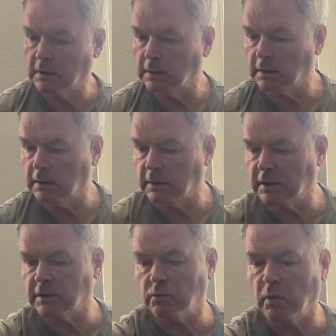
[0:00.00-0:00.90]
This
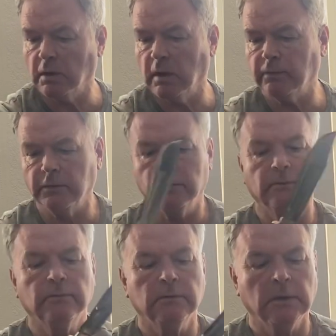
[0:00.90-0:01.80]
is one of.
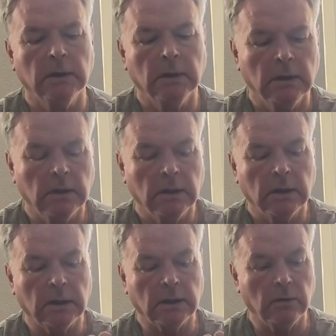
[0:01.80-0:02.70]

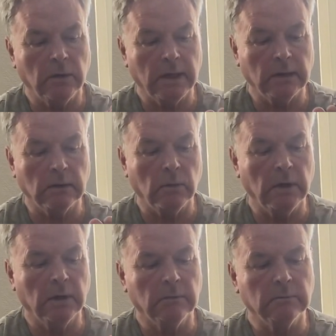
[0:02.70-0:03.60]
Did all the handle
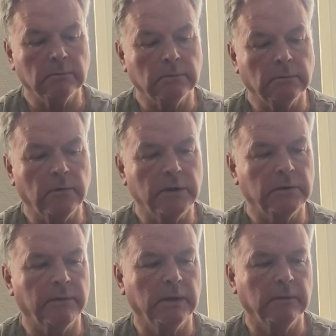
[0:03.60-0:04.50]
work and the rest of
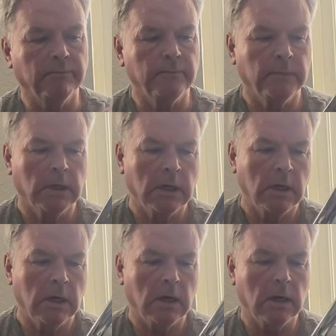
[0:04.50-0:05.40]
it,
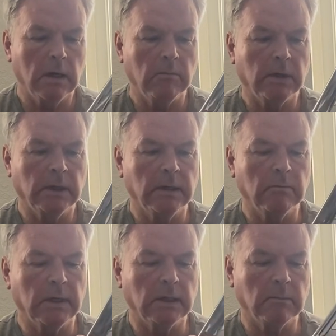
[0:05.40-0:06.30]
but he didn't
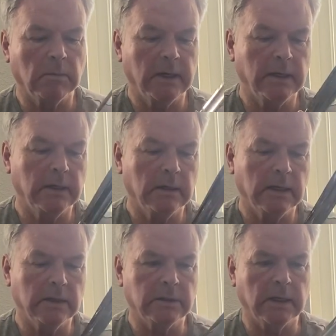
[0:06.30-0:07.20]
make the blade,
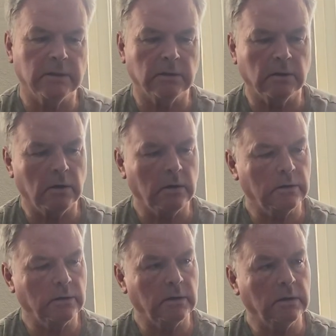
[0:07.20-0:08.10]
hence it hasn't got
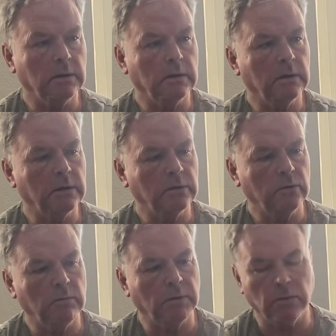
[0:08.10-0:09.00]
his
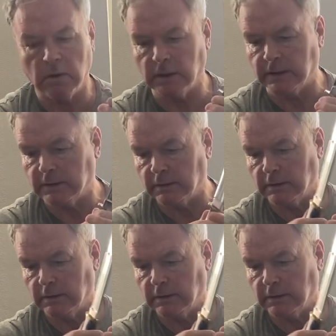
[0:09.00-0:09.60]
W on it.